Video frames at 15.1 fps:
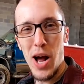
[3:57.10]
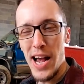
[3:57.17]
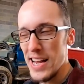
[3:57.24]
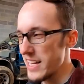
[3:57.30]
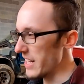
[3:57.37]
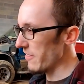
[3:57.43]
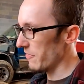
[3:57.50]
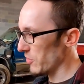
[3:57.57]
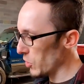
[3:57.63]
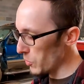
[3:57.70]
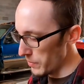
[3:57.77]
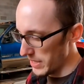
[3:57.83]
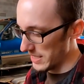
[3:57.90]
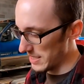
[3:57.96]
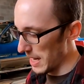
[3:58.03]
right? If you
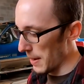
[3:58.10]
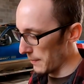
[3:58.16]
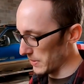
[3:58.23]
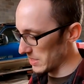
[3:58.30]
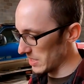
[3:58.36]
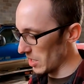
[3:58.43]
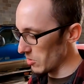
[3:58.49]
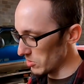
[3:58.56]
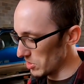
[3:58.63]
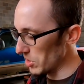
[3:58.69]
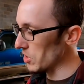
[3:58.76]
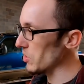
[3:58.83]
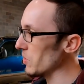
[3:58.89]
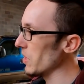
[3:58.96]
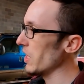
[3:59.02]
missed episode
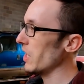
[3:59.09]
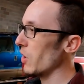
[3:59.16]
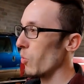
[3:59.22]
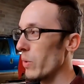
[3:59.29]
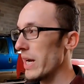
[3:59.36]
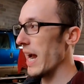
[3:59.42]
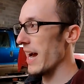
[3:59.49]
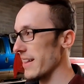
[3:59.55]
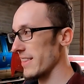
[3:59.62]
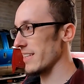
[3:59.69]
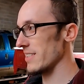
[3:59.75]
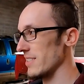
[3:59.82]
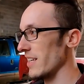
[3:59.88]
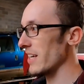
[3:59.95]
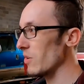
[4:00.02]
2, we got
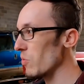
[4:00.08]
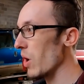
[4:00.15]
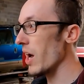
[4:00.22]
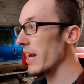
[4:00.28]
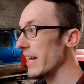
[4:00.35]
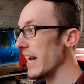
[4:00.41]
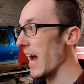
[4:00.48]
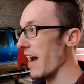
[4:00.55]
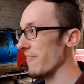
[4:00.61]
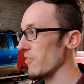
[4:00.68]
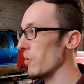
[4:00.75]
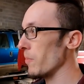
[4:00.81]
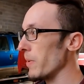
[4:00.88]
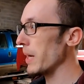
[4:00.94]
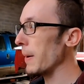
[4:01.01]
this thing running
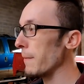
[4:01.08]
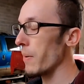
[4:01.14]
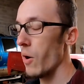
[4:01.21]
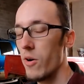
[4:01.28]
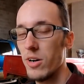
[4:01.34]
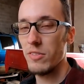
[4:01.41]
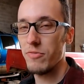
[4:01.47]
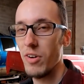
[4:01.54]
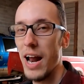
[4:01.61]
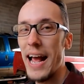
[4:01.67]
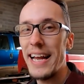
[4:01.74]
after being parked for